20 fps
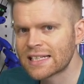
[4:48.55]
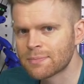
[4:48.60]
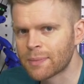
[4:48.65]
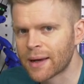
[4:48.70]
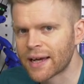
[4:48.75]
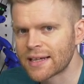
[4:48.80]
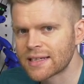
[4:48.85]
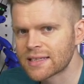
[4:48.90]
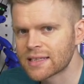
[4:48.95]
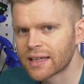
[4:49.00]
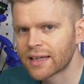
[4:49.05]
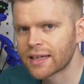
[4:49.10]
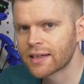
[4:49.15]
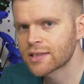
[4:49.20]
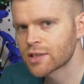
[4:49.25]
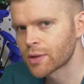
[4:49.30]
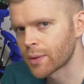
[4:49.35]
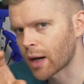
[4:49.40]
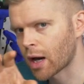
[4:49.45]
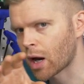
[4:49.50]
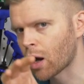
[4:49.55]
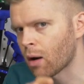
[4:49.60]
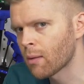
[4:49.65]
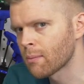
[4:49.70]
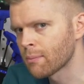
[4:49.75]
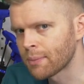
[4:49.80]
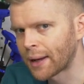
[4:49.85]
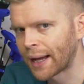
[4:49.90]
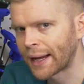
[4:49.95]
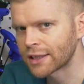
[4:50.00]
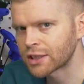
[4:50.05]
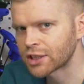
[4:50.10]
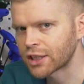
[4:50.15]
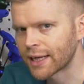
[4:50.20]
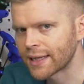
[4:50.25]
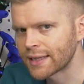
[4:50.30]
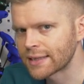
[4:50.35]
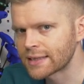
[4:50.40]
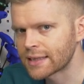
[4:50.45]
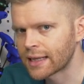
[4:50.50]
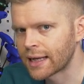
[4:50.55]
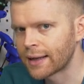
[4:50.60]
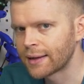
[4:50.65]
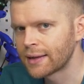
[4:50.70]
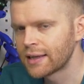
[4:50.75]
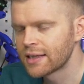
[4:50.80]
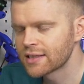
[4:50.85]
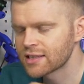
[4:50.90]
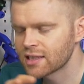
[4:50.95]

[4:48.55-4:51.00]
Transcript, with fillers: spacing to a compact chain set.